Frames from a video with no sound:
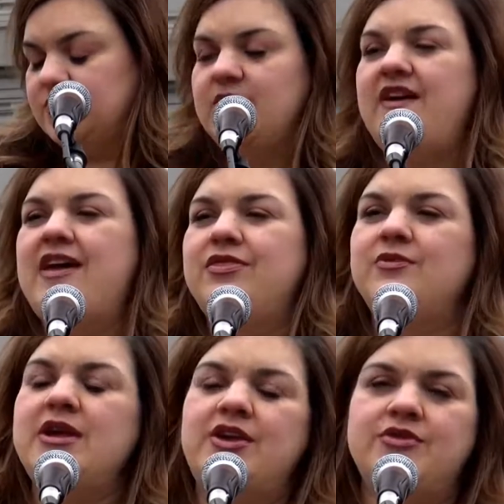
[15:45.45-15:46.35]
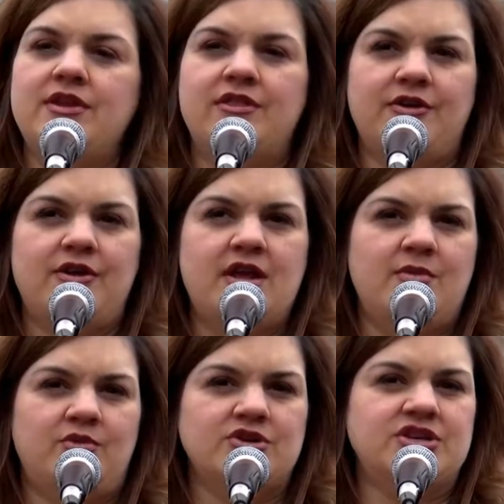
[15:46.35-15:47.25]
we've had 330
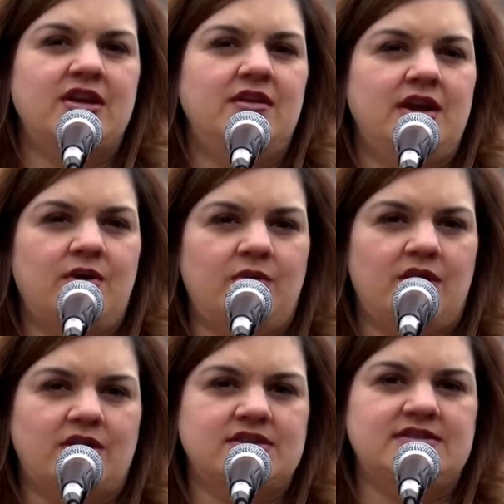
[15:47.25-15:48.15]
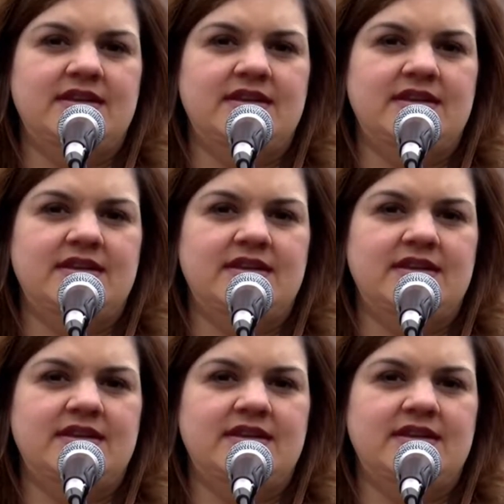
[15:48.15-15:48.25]
abortion clinic workers